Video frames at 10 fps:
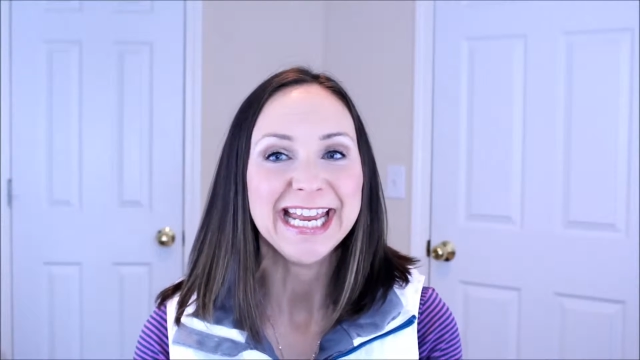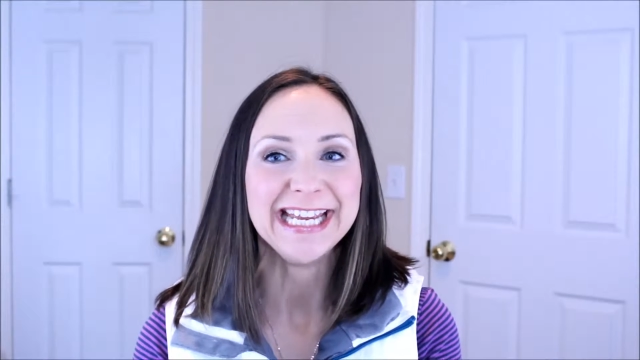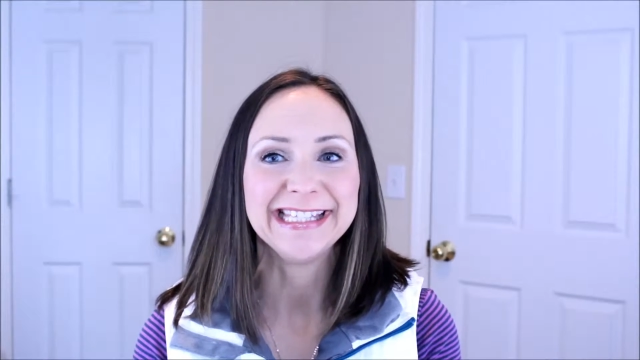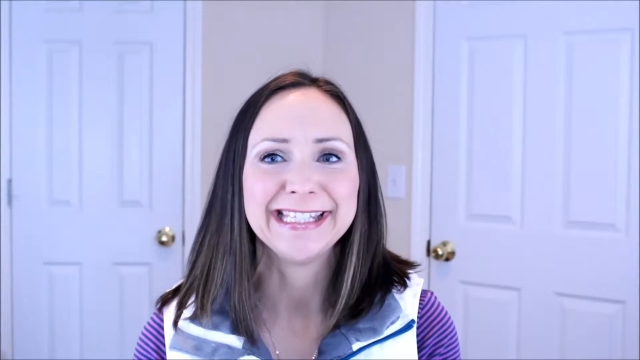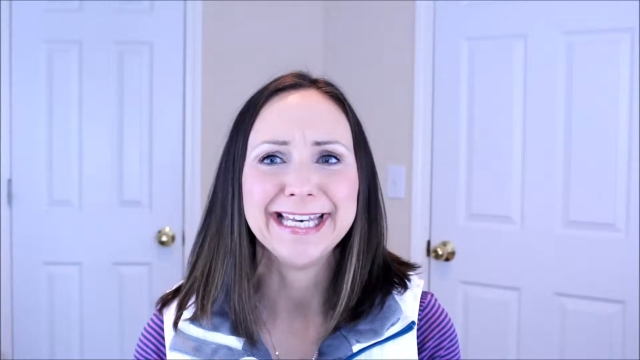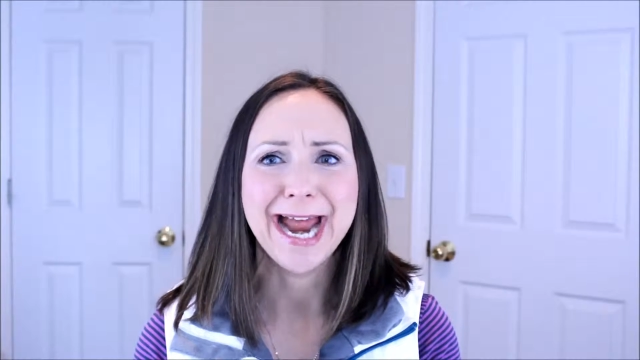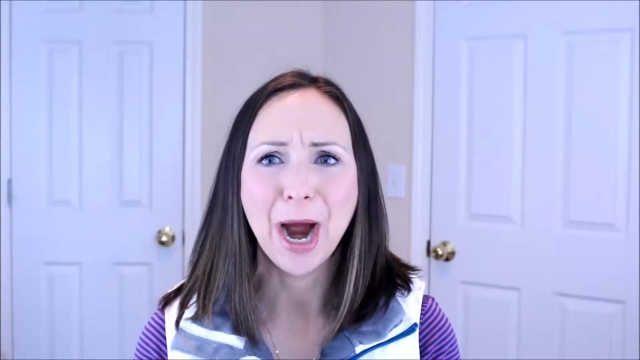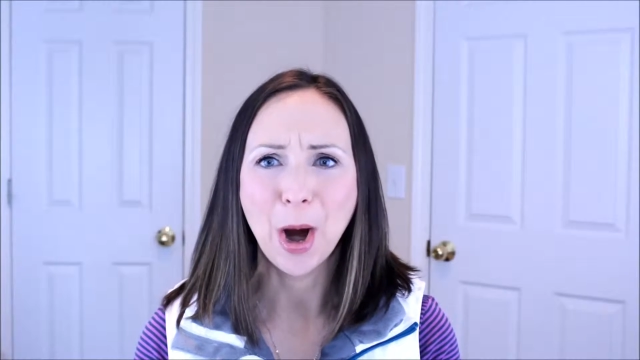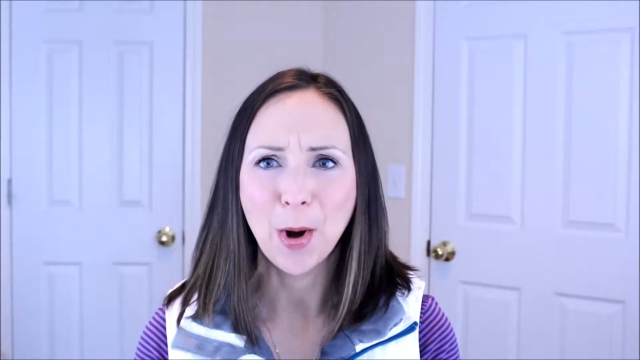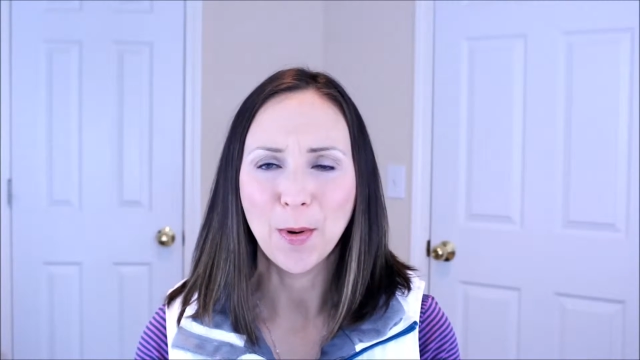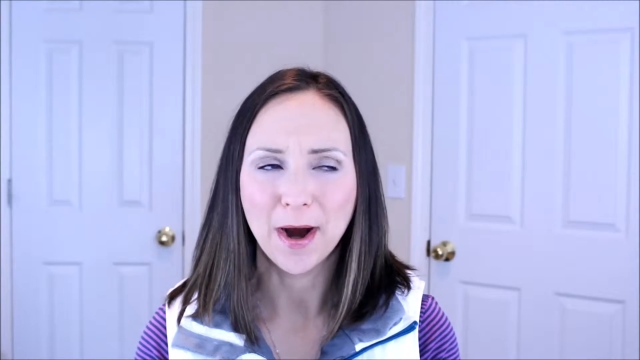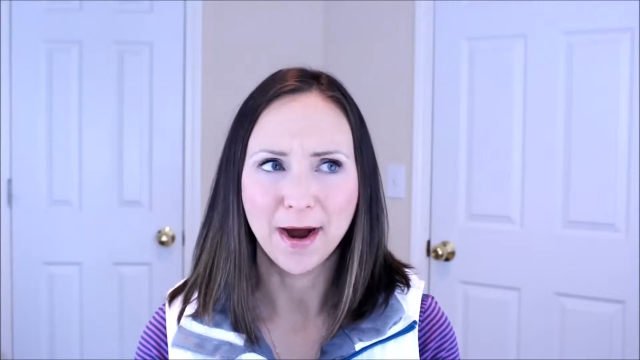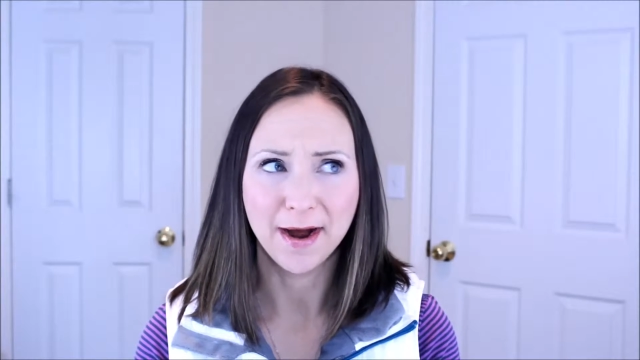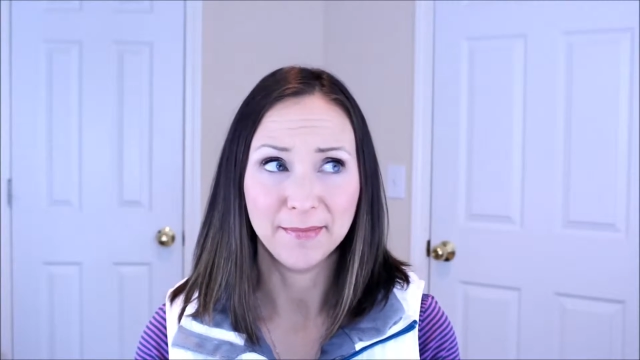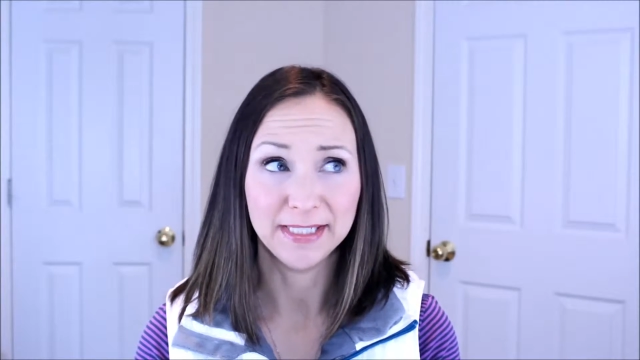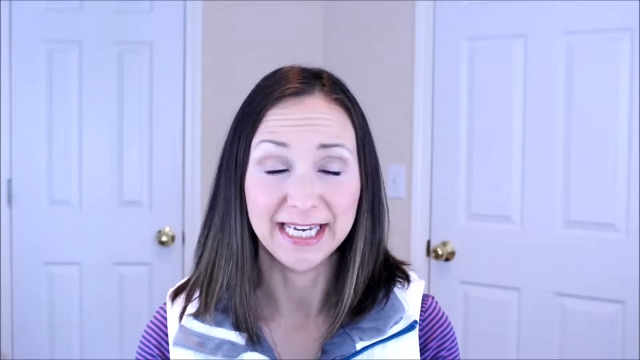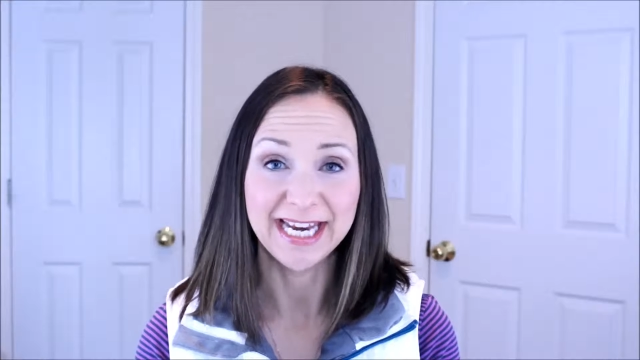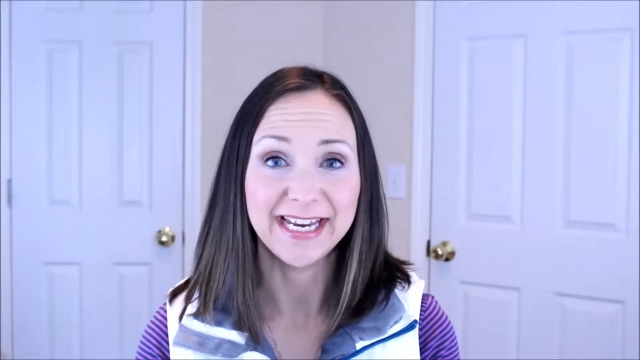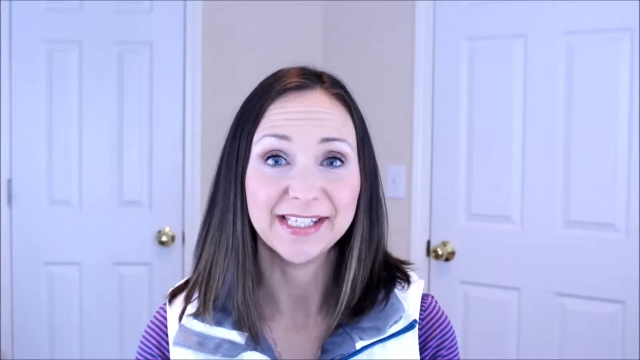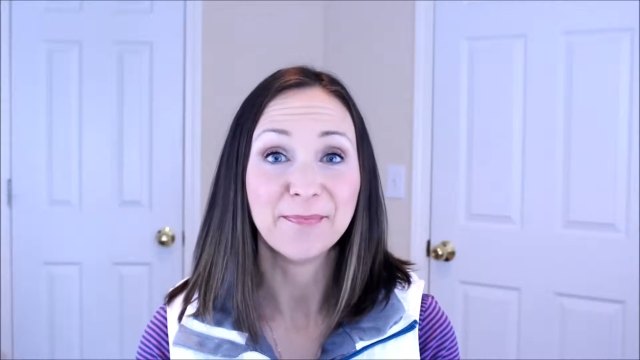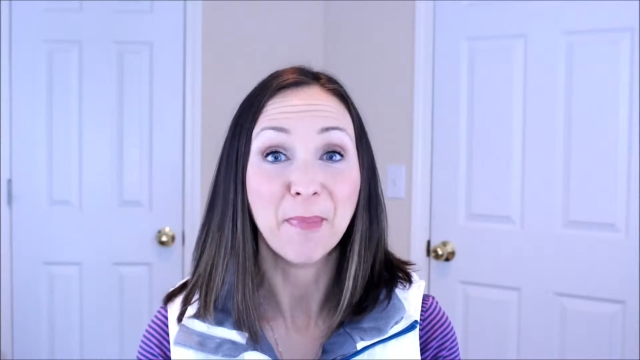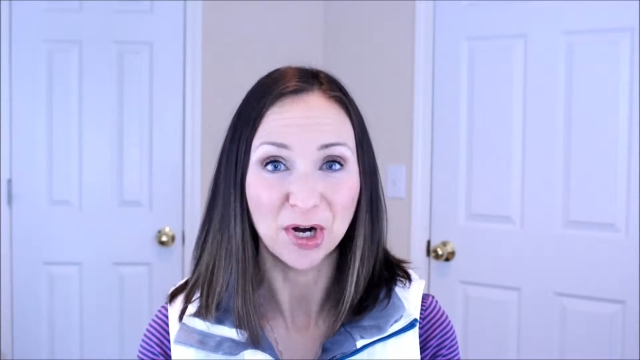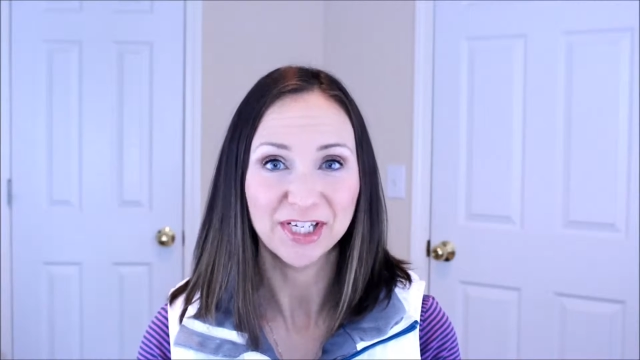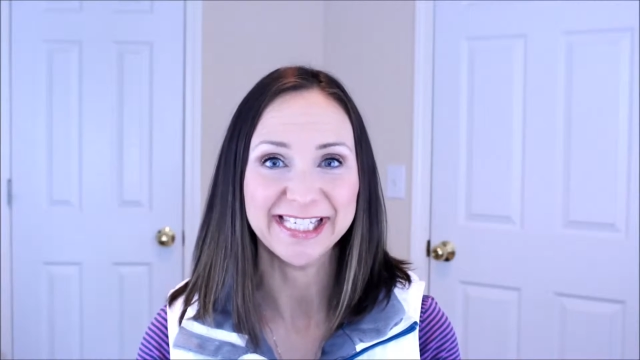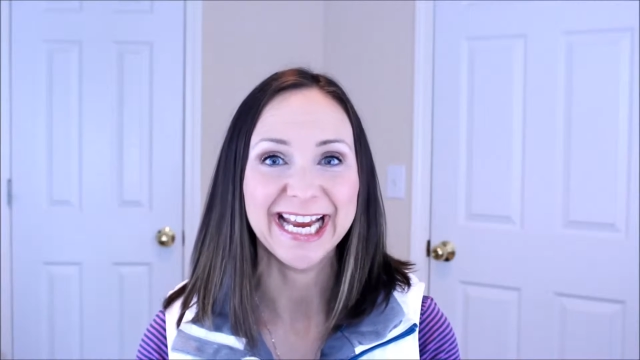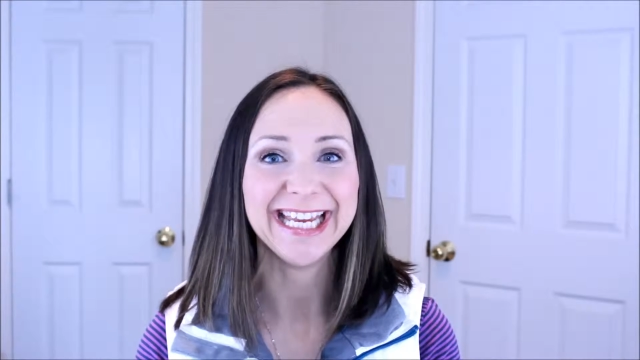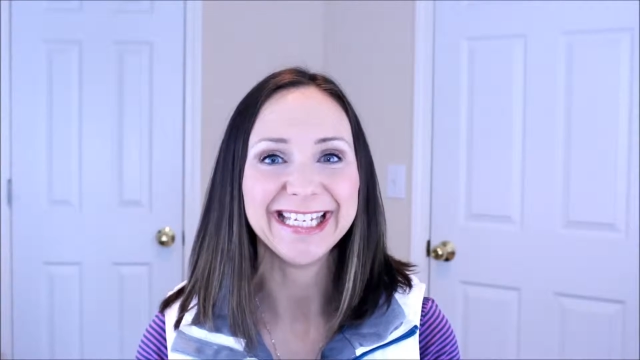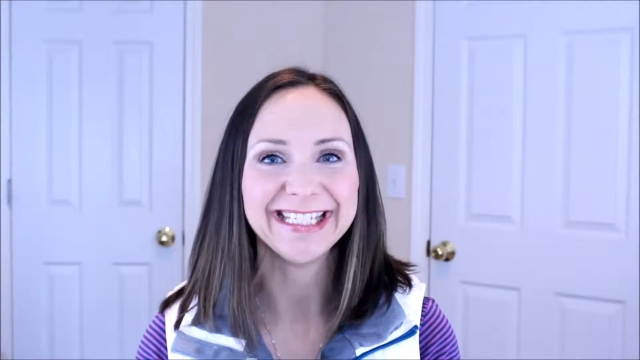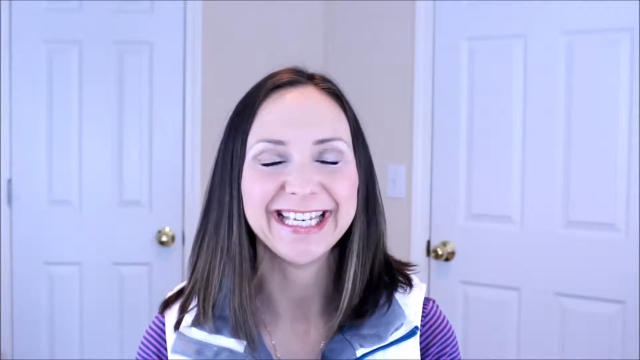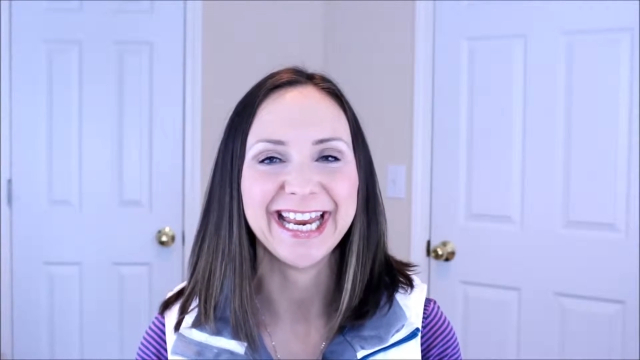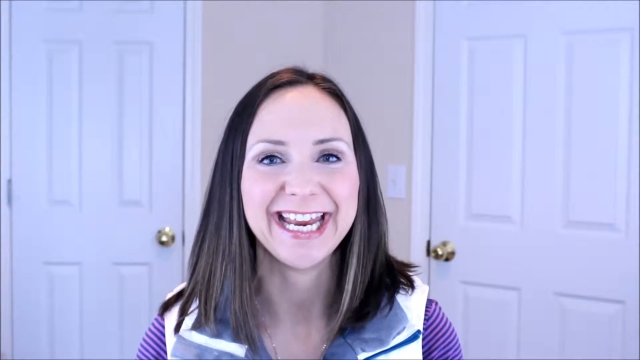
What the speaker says: It's now, today is March 2nd,